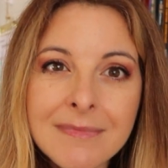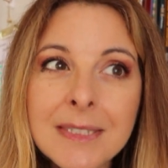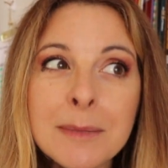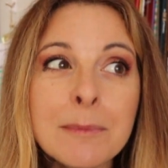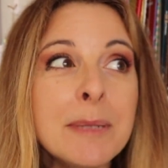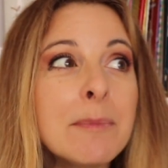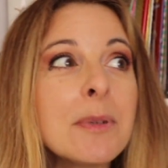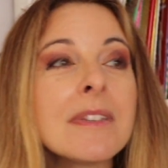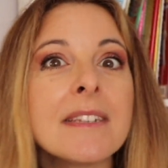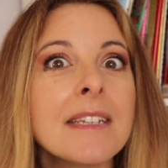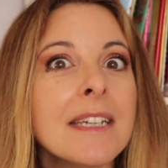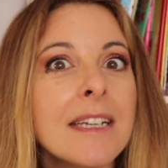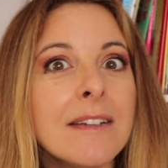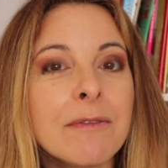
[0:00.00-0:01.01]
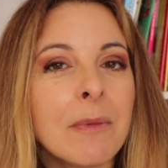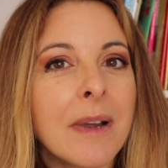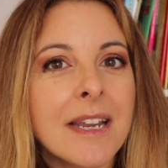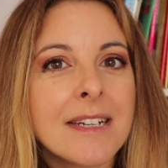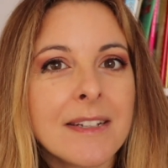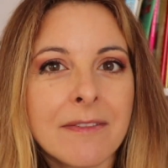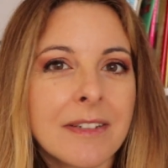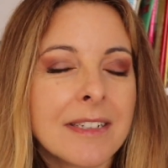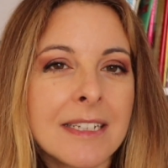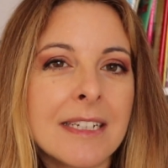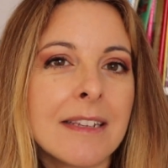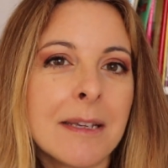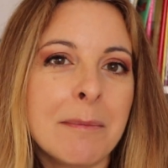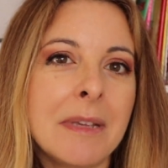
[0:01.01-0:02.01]
People live way
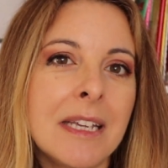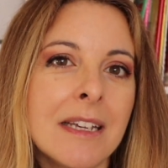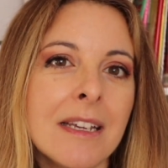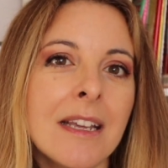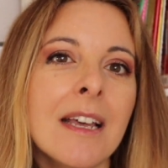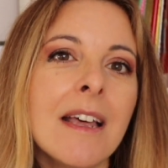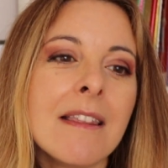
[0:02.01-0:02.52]
differently than me,